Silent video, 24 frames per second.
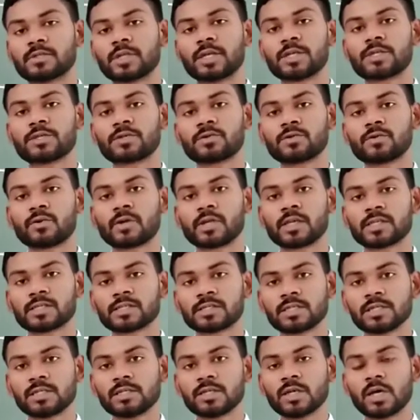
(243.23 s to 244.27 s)
The
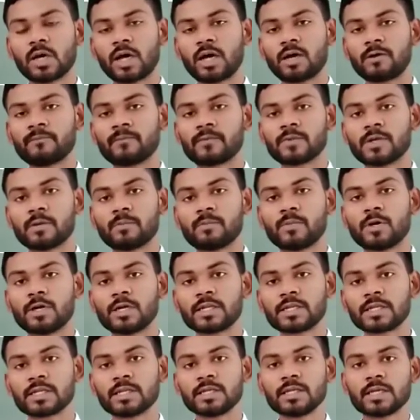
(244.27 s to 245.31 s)
storation of the
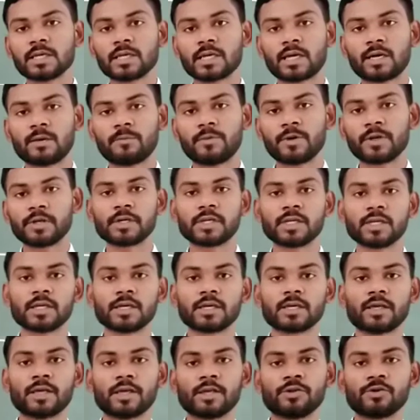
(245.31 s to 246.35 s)
money every
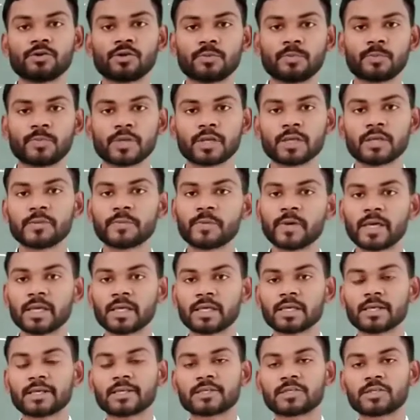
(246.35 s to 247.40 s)
day in your piggy
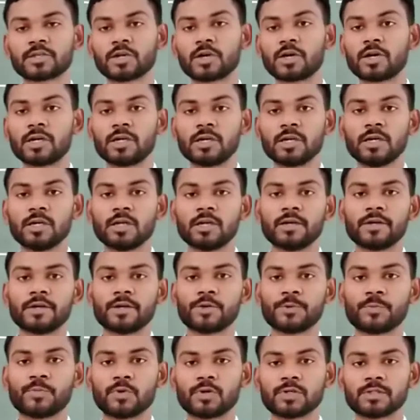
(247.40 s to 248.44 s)
bank is called
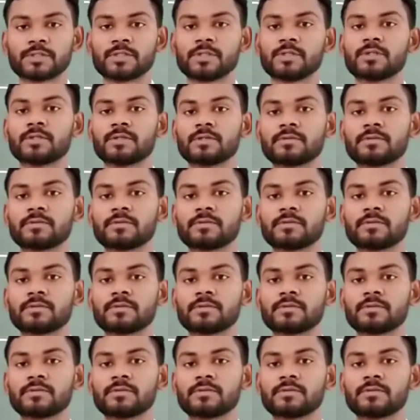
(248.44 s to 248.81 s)
deposit.